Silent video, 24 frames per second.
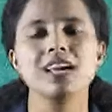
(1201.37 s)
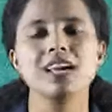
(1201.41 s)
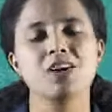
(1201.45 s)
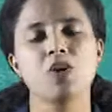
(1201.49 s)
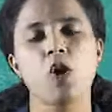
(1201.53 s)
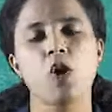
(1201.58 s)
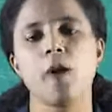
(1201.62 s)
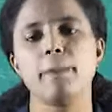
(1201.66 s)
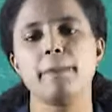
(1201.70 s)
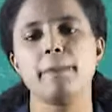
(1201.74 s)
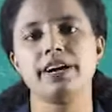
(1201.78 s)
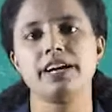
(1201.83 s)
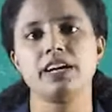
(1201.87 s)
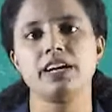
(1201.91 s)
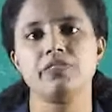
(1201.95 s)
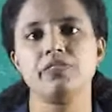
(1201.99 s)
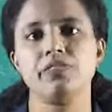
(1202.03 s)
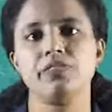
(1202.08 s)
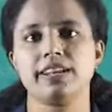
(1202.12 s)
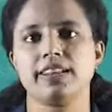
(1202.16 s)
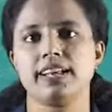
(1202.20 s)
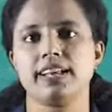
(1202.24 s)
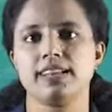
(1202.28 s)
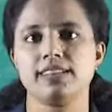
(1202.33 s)
a common
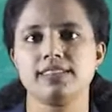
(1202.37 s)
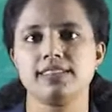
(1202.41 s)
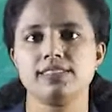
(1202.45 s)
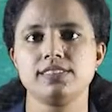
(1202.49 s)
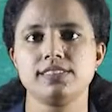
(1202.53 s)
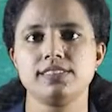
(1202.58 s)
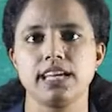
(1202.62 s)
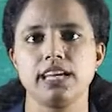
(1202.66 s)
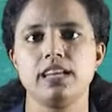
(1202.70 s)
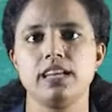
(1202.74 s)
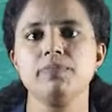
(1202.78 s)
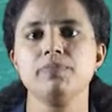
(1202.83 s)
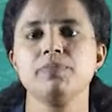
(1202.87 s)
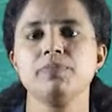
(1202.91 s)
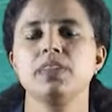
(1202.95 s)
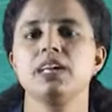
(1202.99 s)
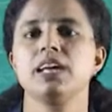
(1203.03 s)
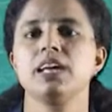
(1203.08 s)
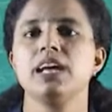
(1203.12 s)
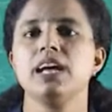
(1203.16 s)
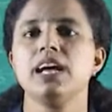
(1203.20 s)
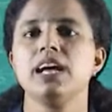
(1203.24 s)
defect that is seen.